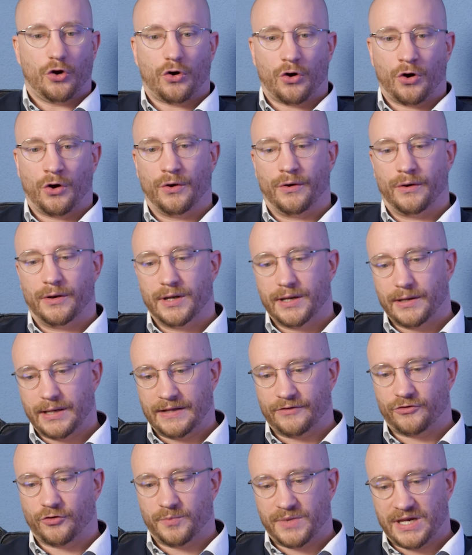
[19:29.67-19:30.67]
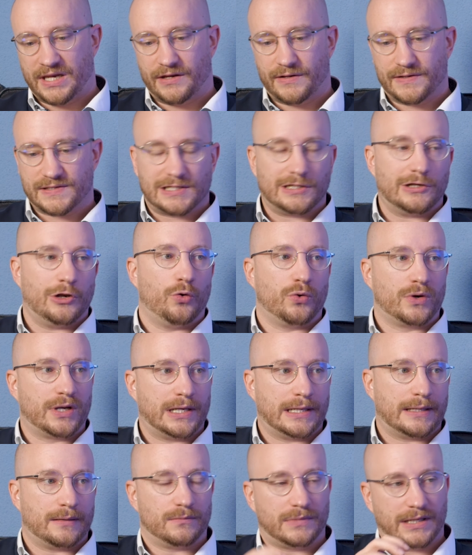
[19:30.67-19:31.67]
on intermediaries
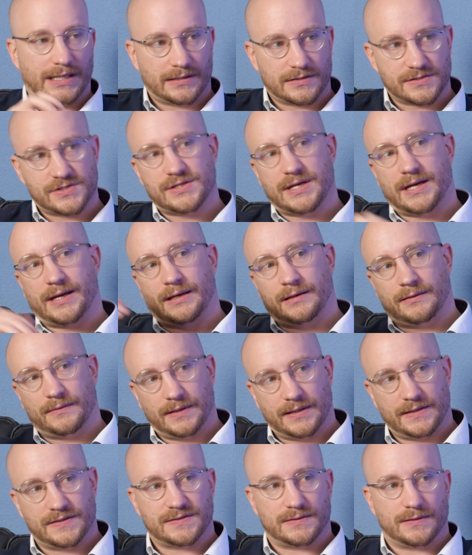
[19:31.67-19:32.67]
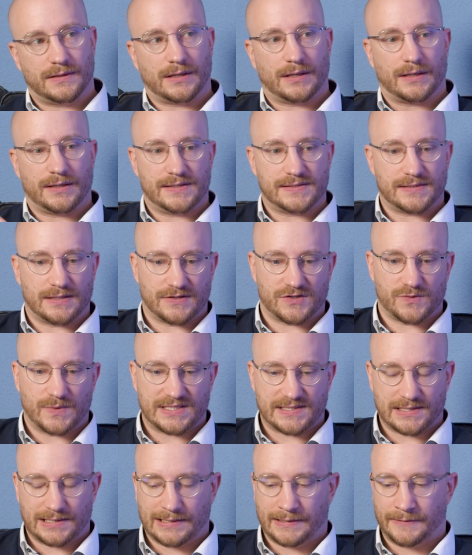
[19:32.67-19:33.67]
locally liechtenstein East, uh, eastern
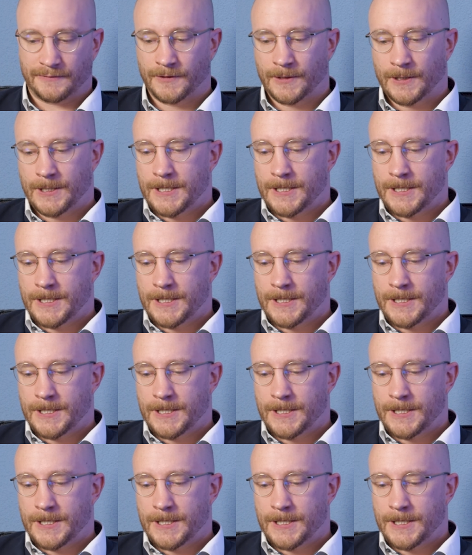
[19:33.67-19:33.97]
switzerland